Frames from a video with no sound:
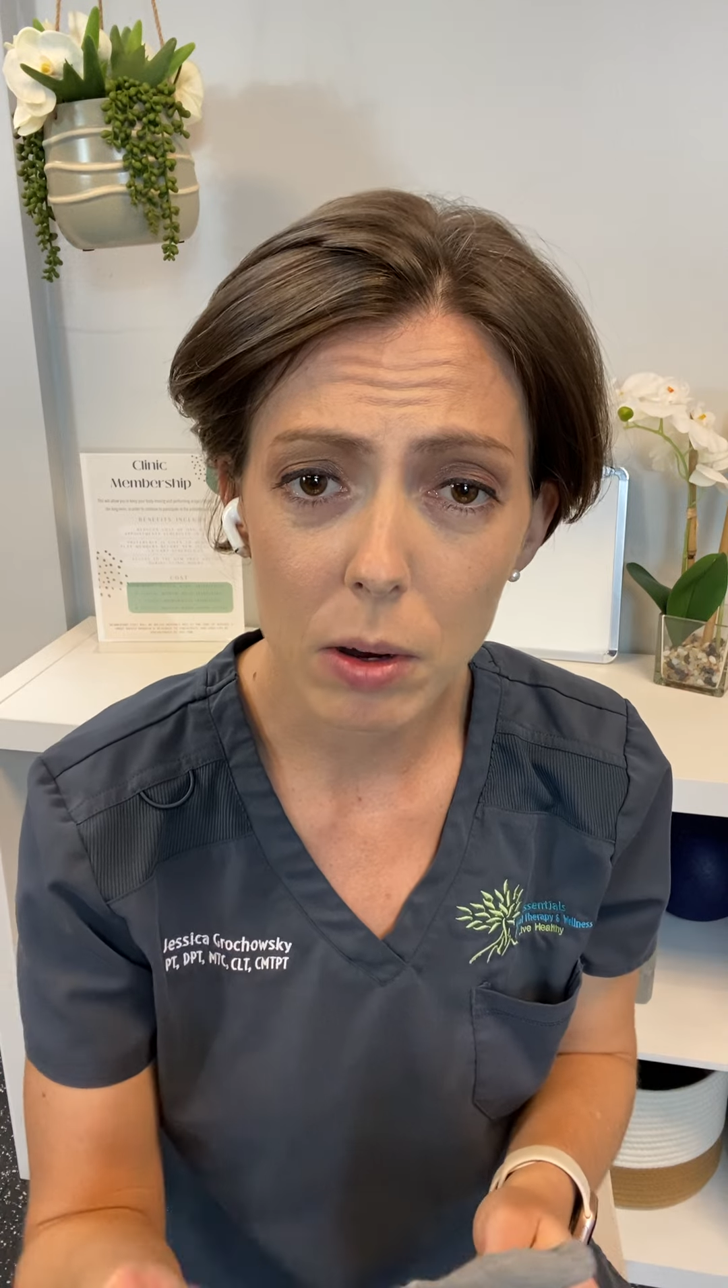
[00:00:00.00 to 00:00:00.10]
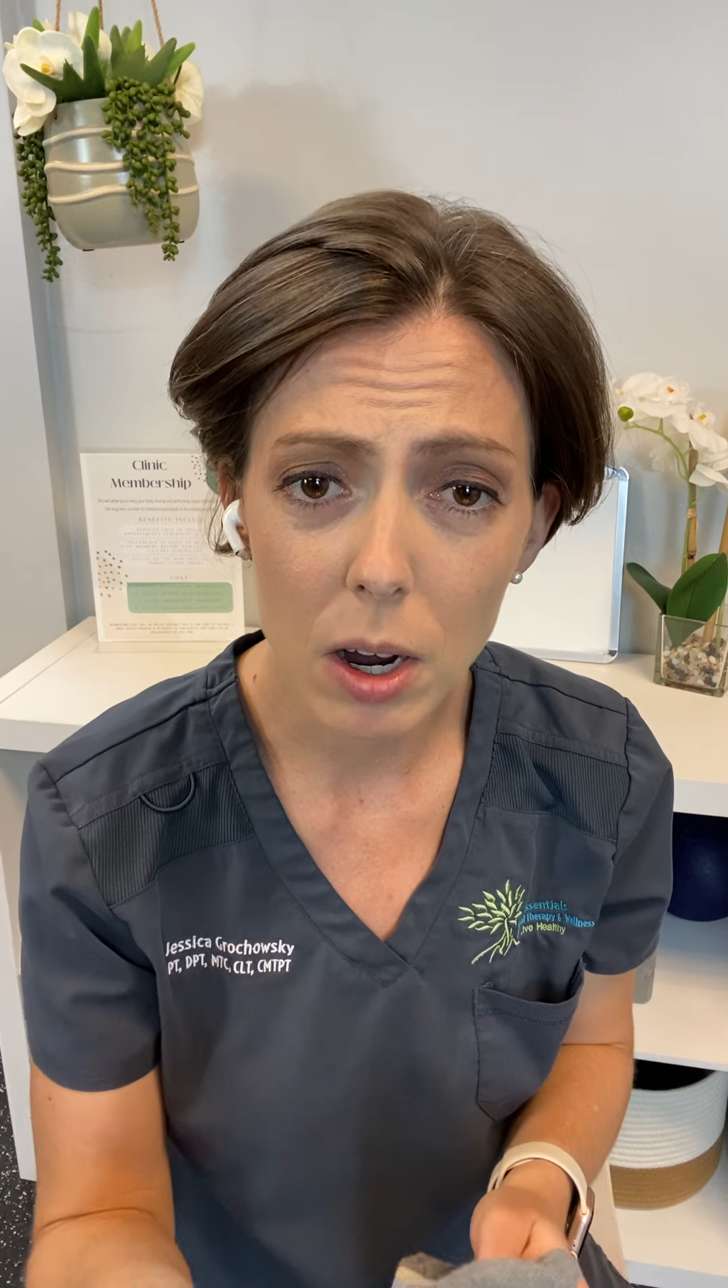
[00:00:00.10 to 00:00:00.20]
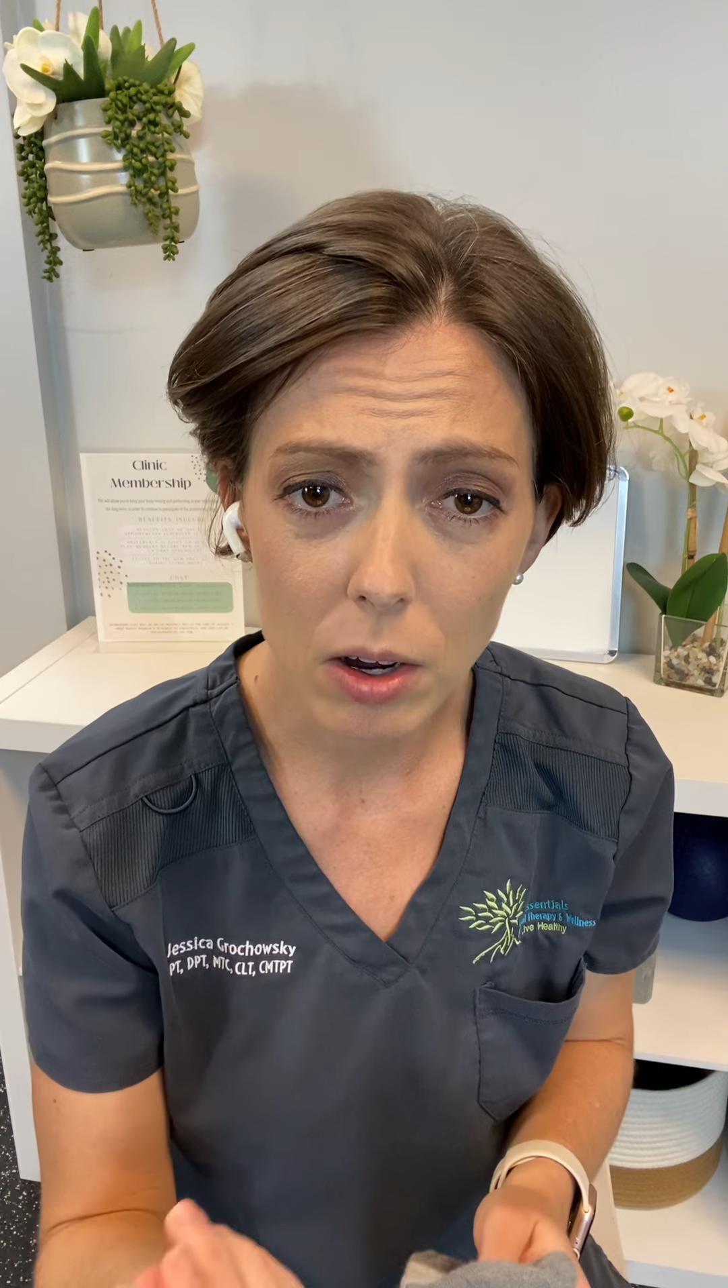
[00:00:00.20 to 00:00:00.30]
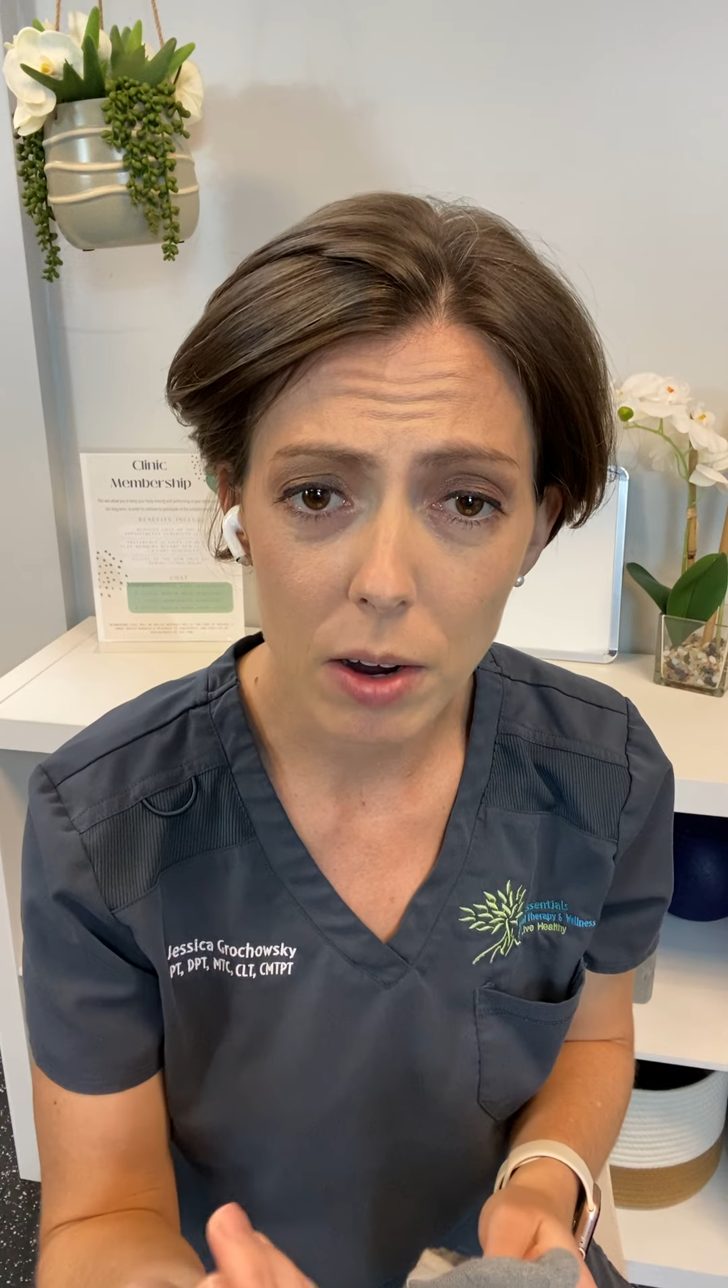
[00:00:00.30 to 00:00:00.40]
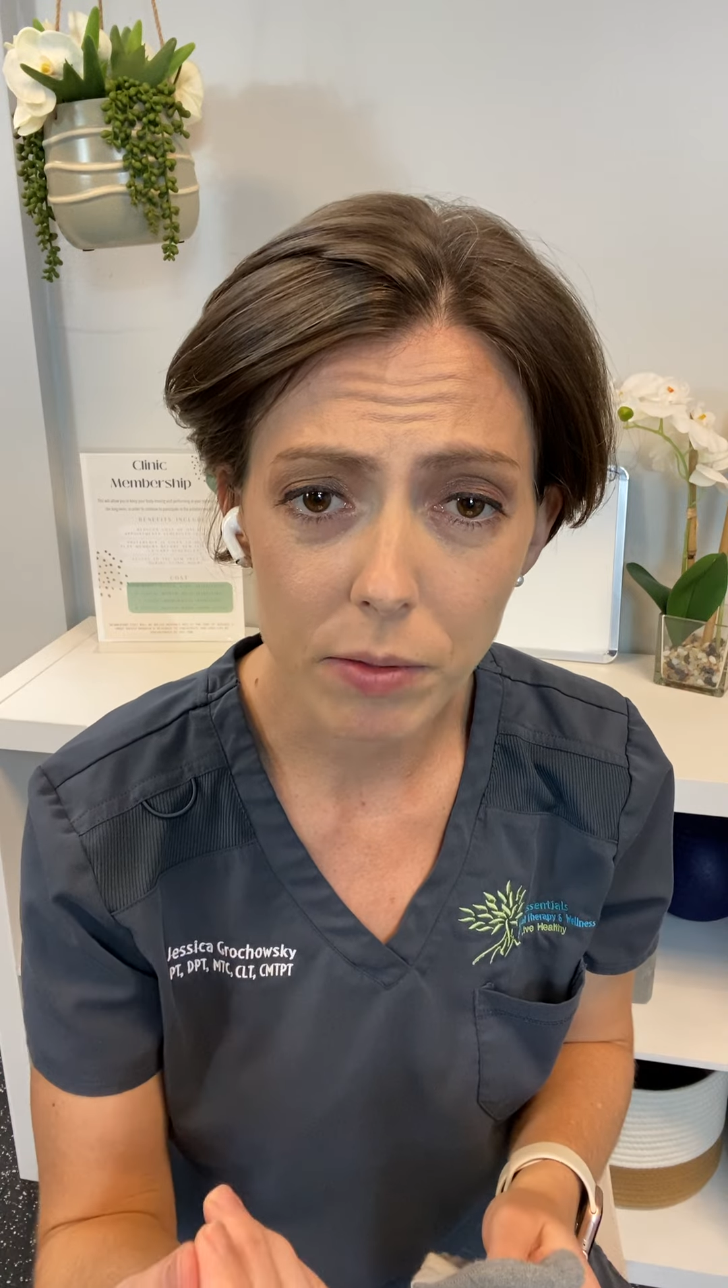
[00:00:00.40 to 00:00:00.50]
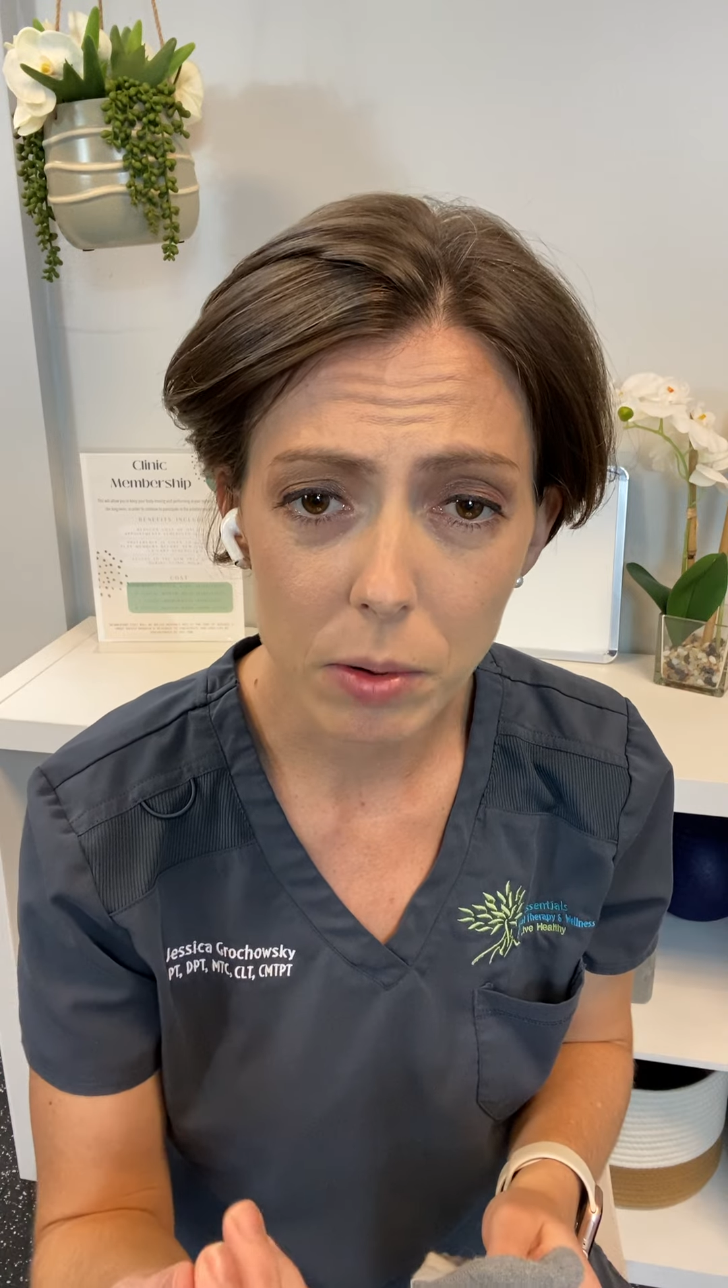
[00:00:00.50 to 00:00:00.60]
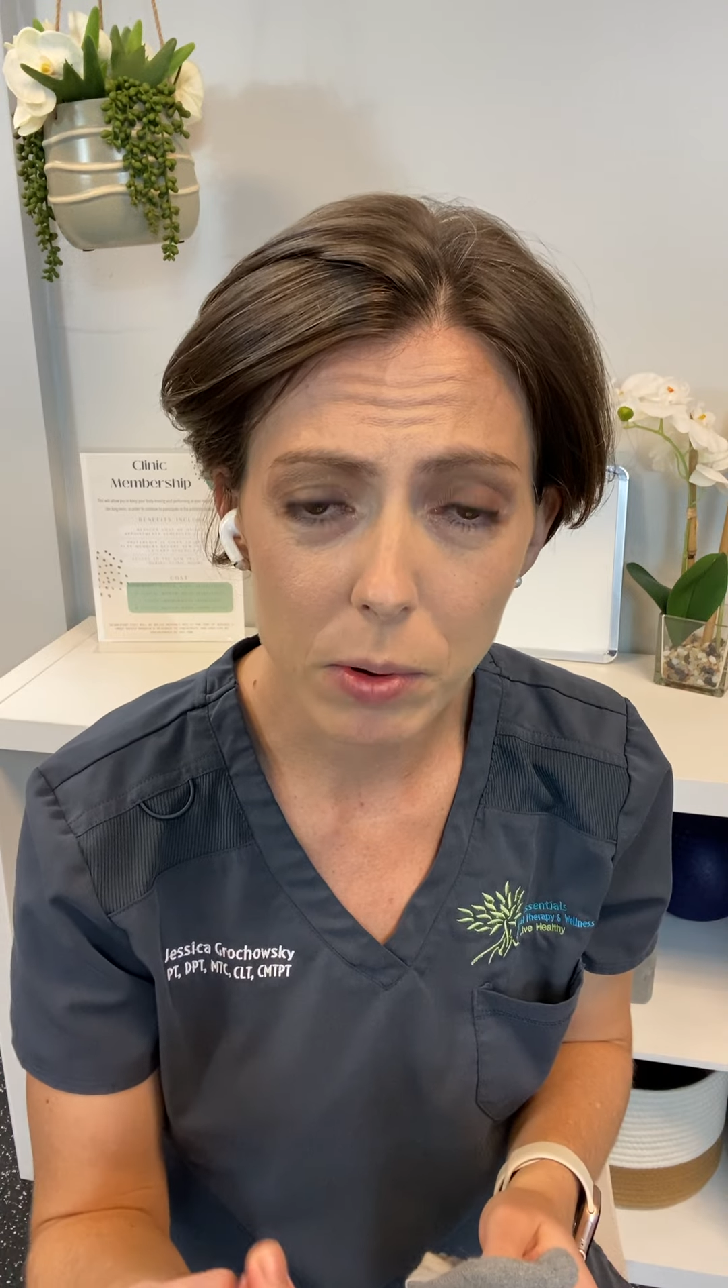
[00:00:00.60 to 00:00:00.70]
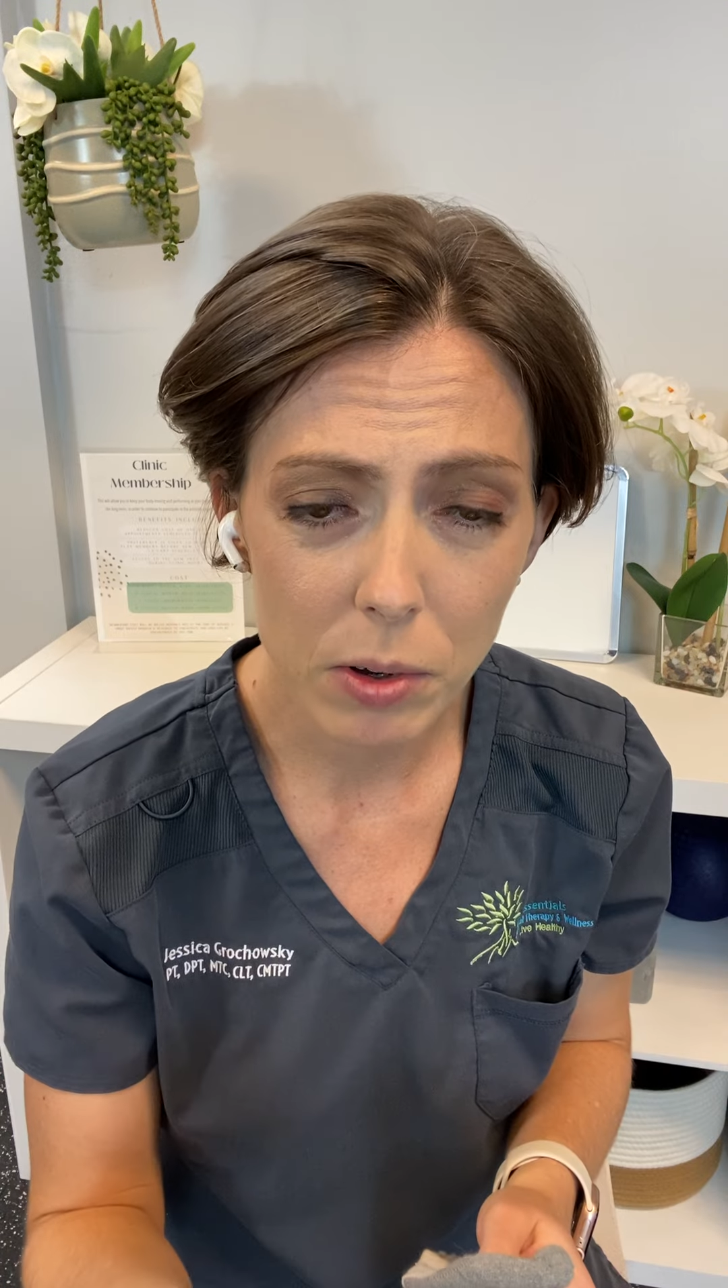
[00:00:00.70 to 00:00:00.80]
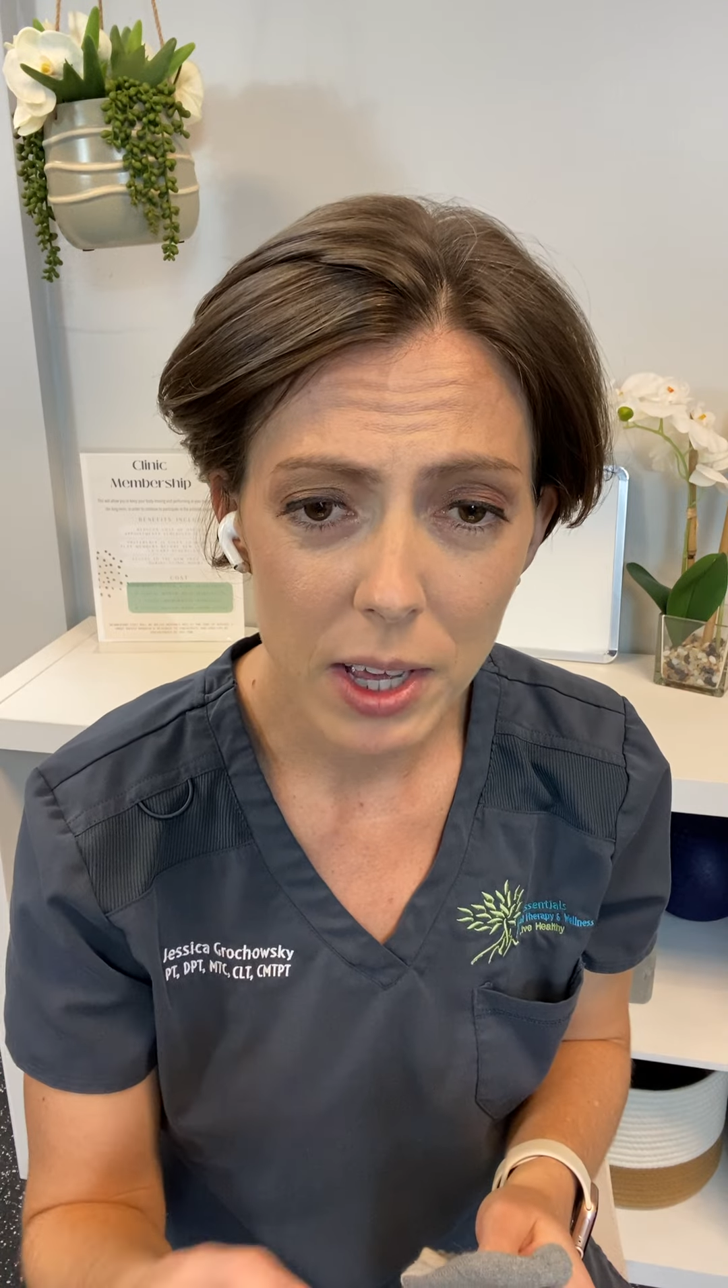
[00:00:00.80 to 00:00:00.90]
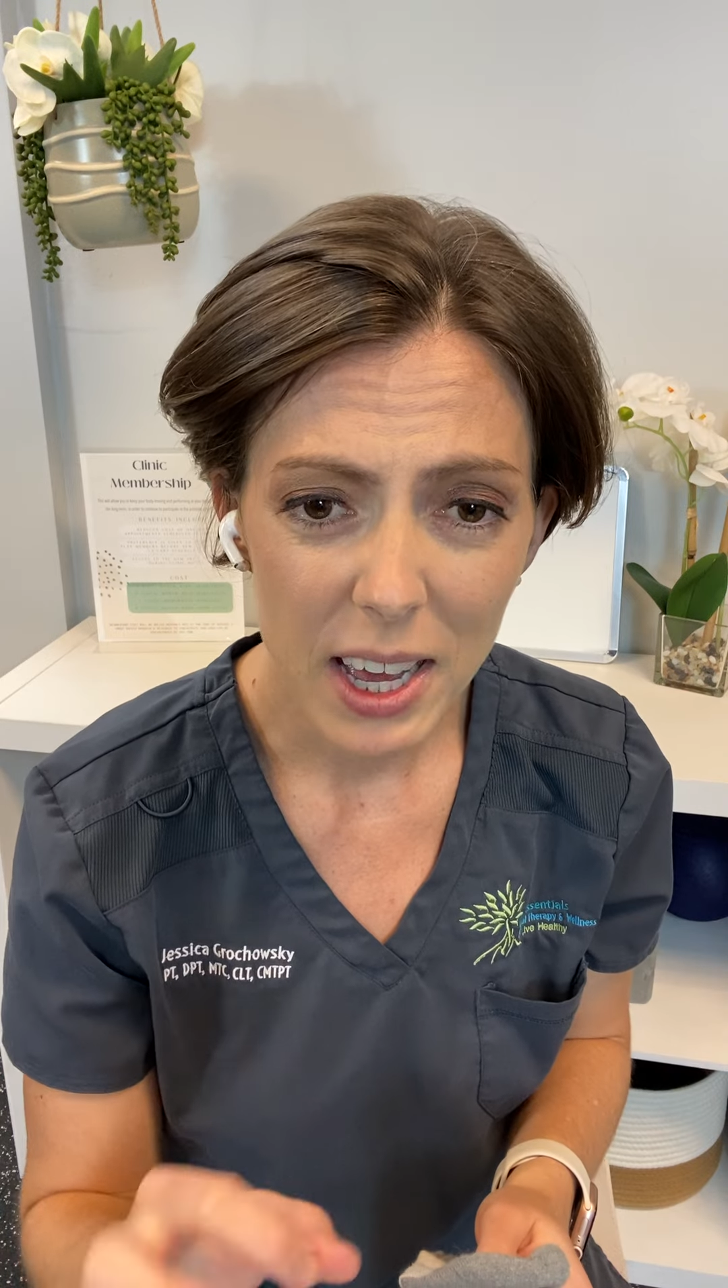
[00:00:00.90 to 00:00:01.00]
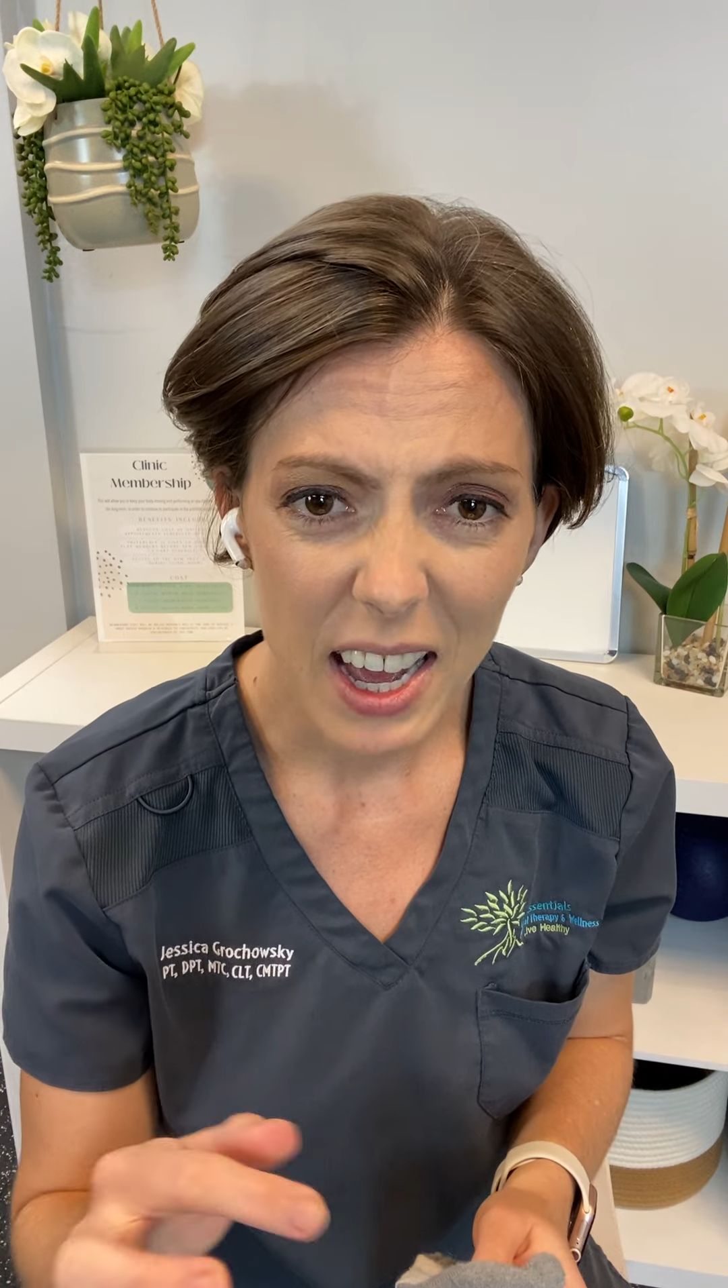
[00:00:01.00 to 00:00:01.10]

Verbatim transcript: uncomfortable